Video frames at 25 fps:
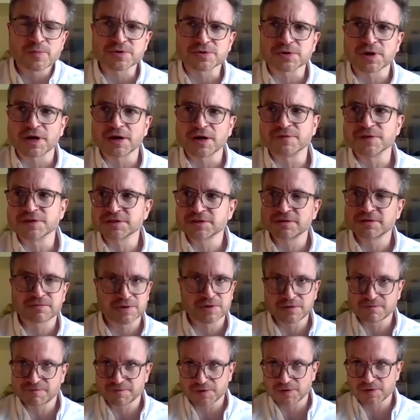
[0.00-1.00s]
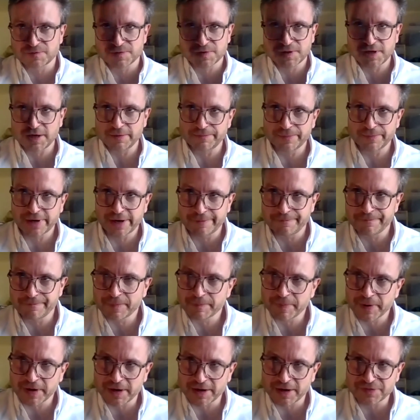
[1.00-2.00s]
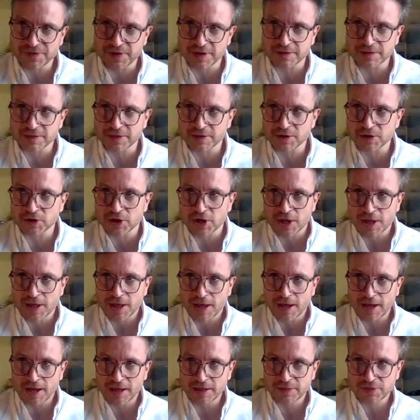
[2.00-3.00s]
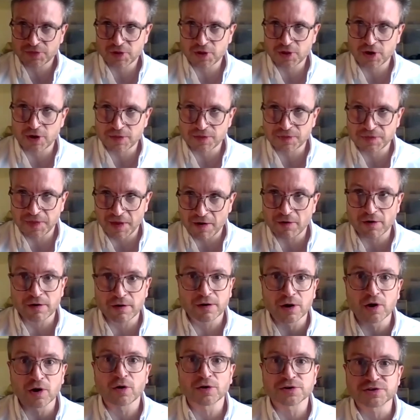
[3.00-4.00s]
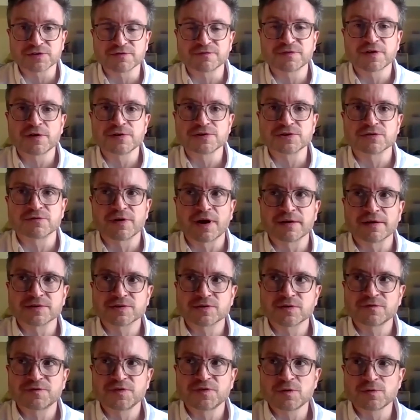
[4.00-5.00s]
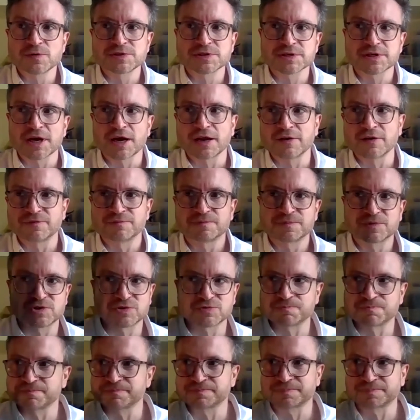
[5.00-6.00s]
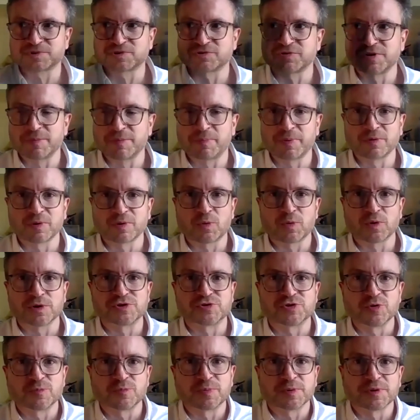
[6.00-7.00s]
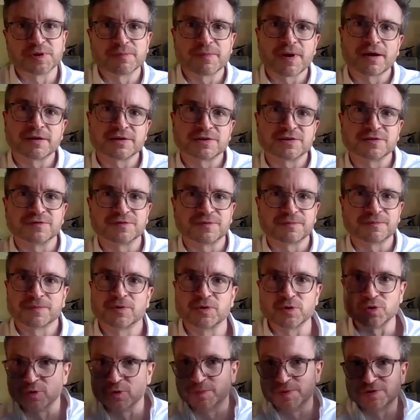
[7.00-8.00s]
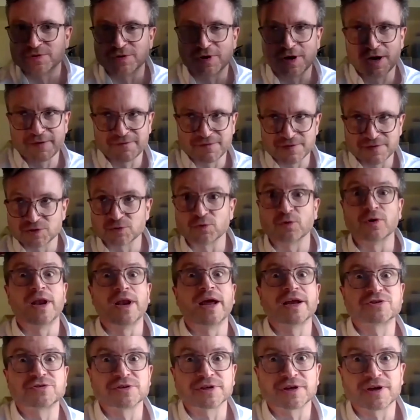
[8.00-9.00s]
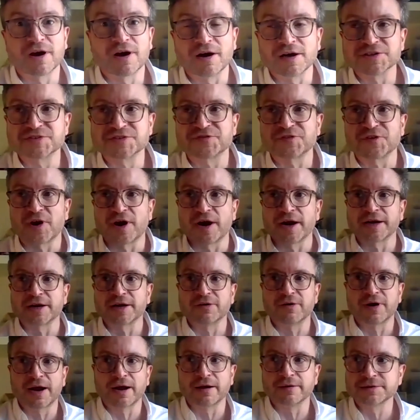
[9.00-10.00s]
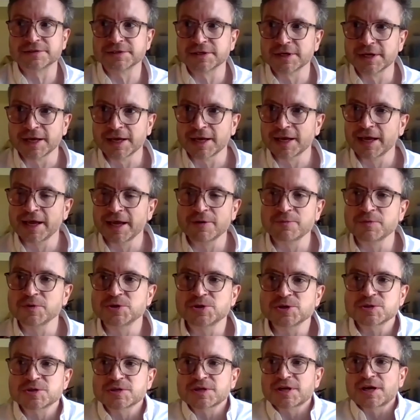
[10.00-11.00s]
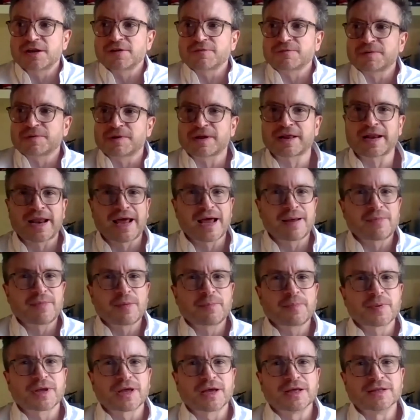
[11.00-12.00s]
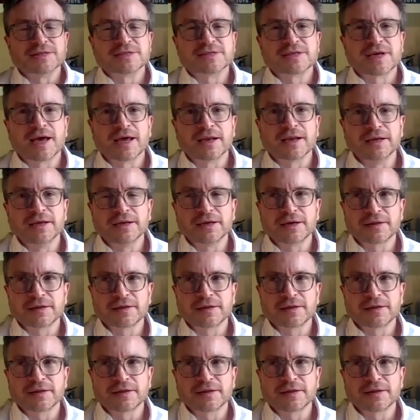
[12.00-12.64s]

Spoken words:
drivers, and good for them. But I think that there are a lot of those around. So if you were to kind of triple, quadruple the amount of Uber drivers or electric cars flying around, it would just kind of clam up again, sadly. I